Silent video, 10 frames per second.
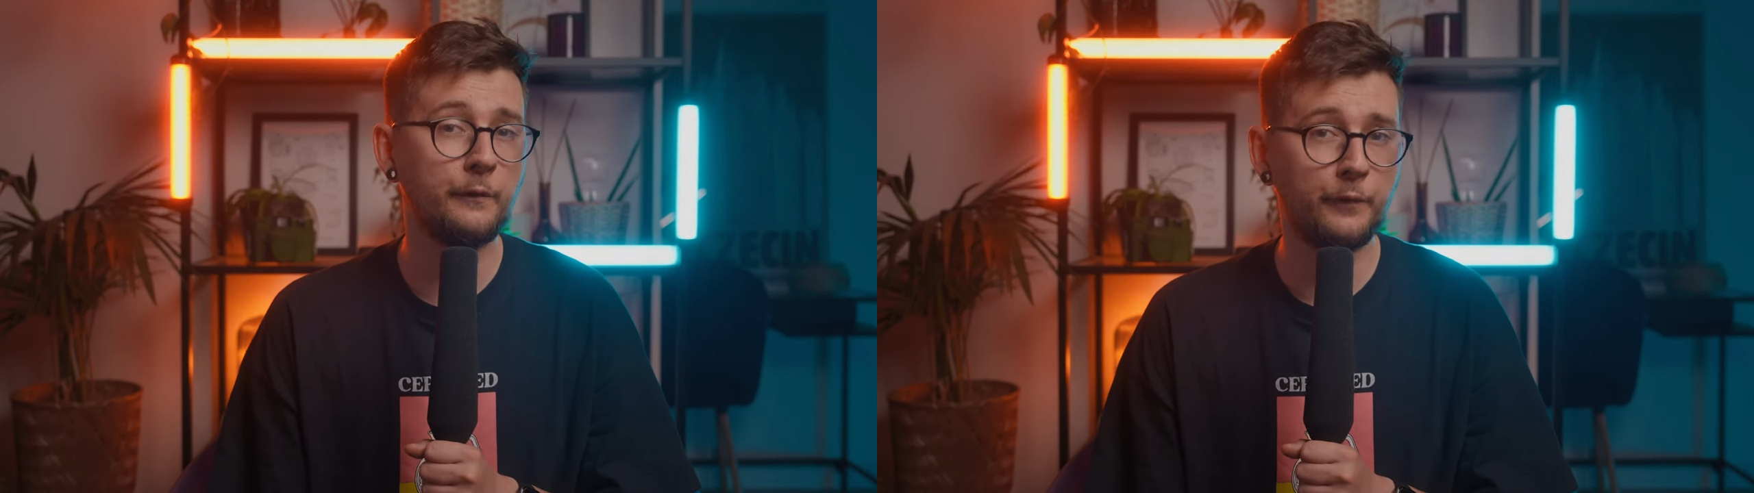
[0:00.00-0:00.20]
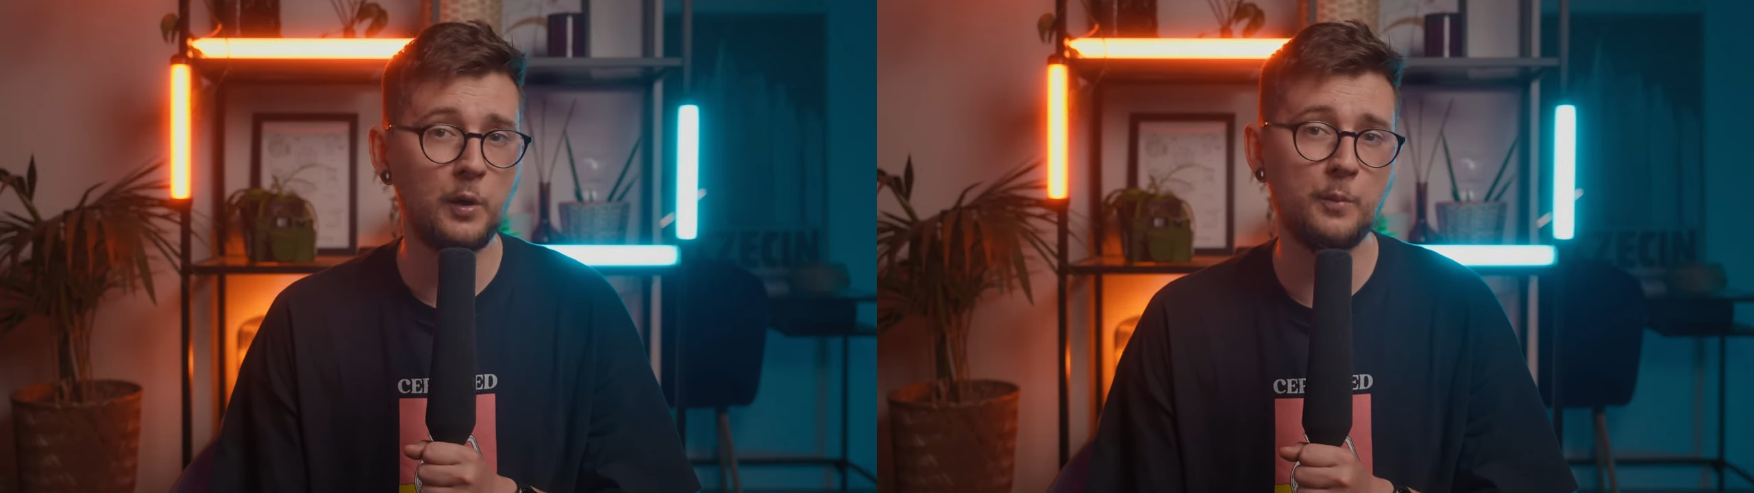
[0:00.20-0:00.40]

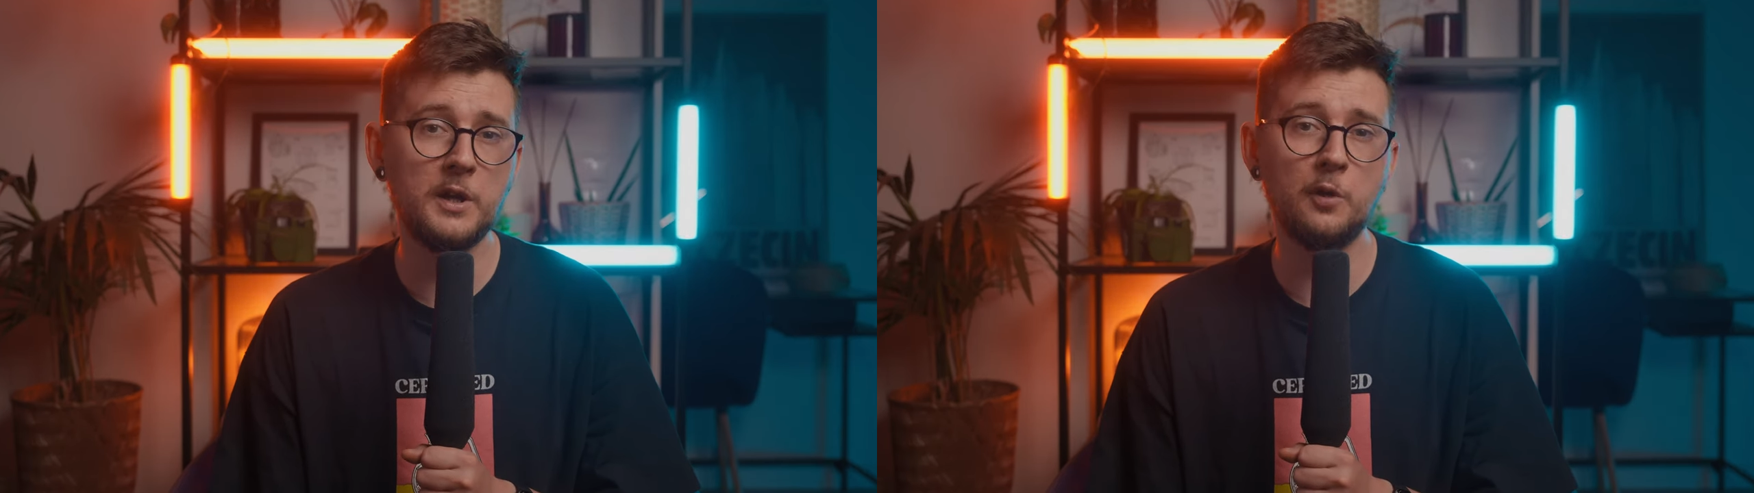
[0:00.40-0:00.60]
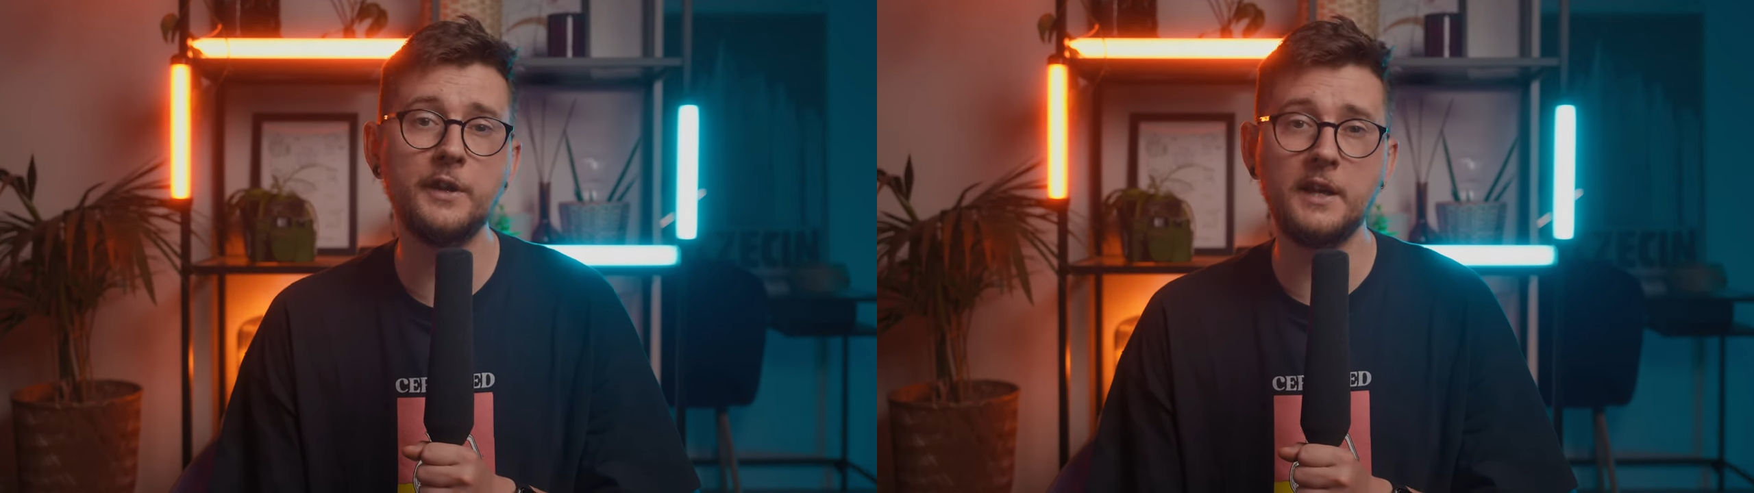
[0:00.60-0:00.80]
follow
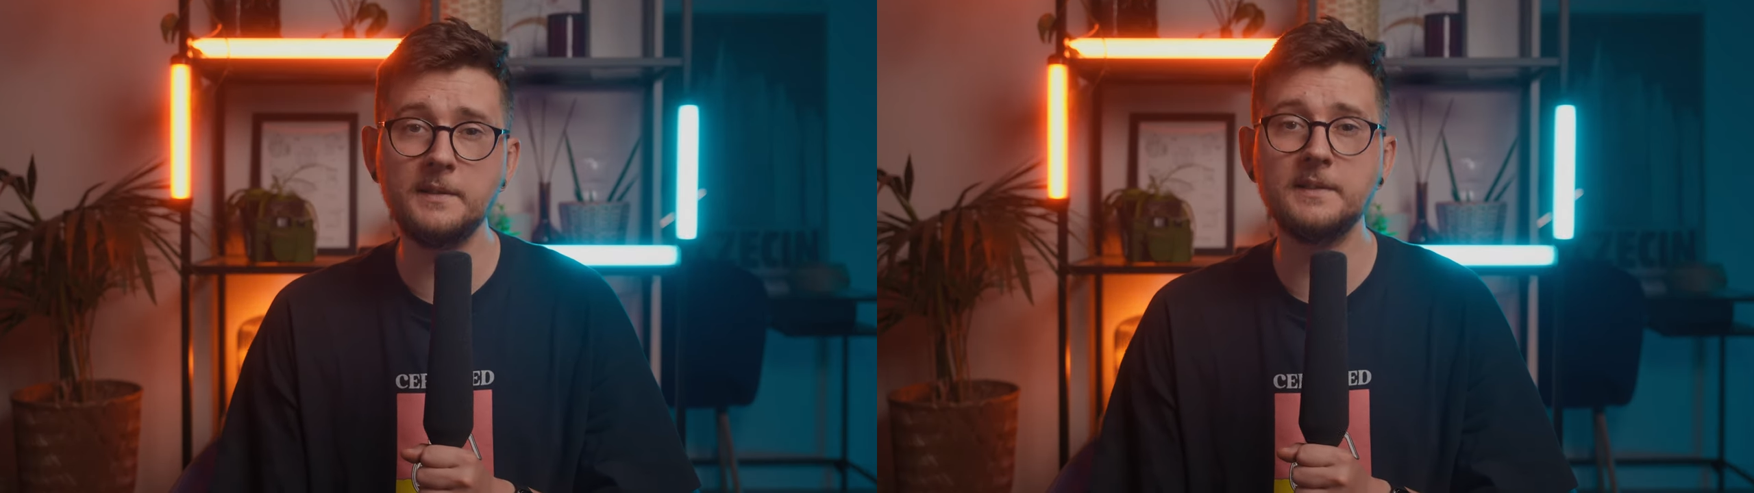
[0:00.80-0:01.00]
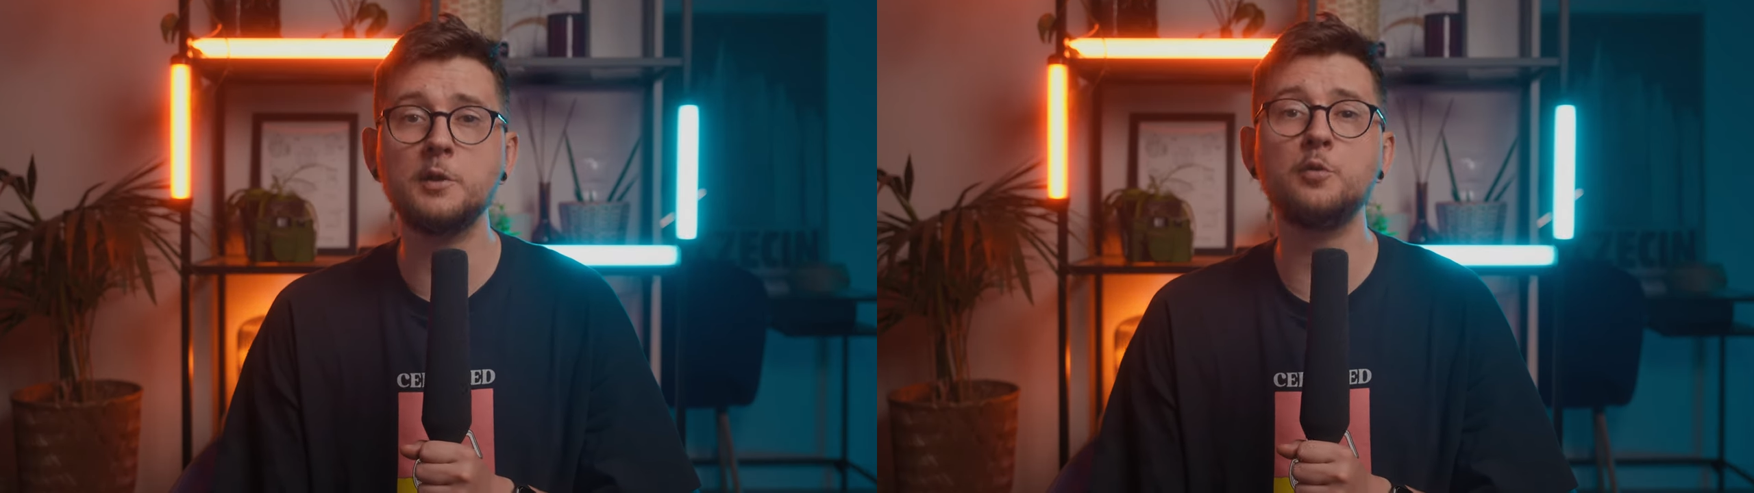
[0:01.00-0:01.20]
me on
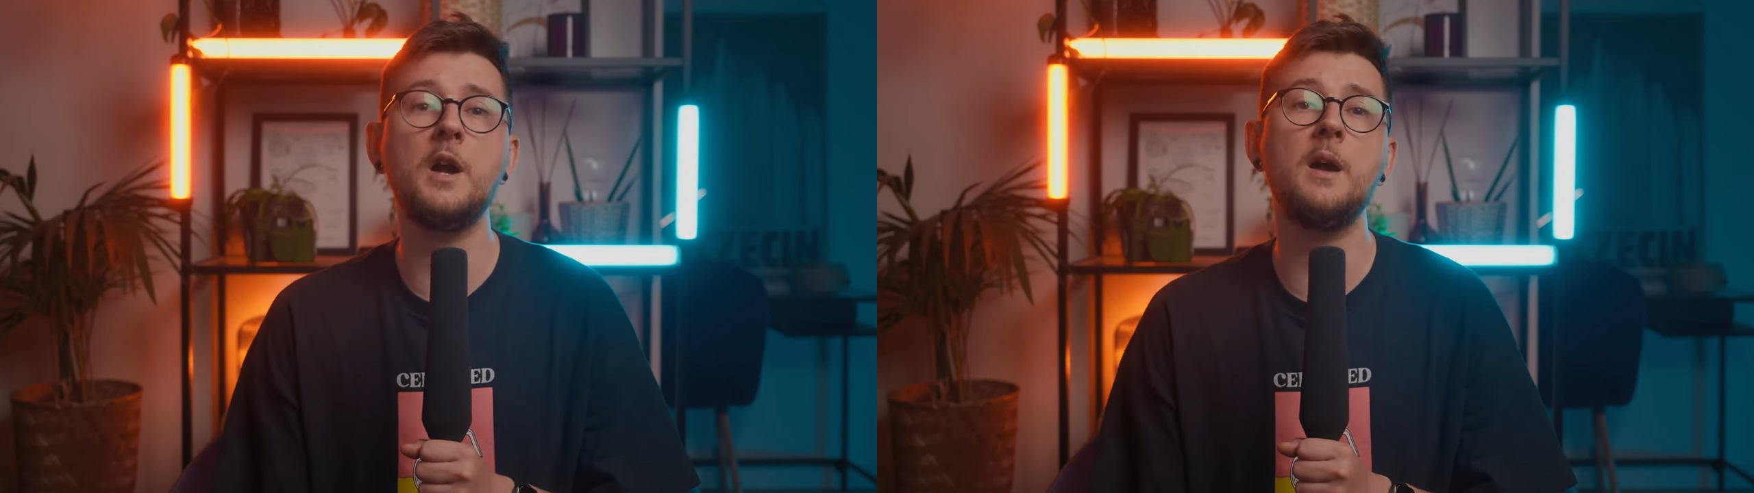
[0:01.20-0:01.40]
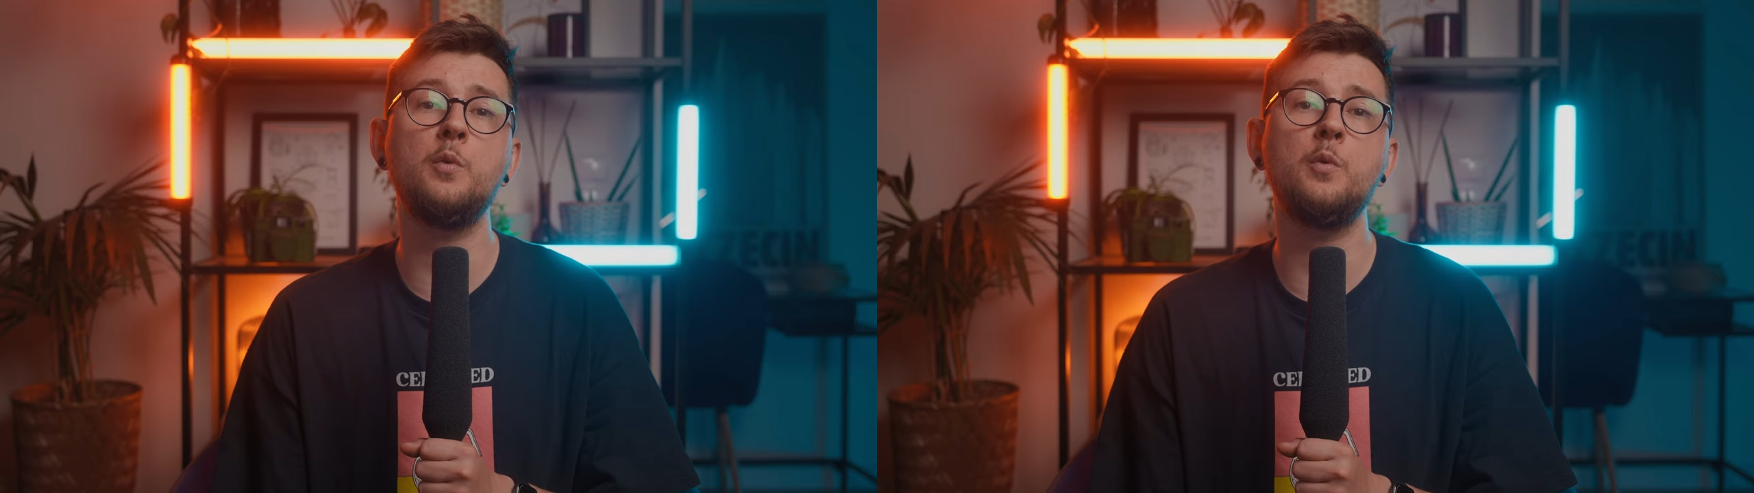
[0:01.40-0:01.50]
Instagram,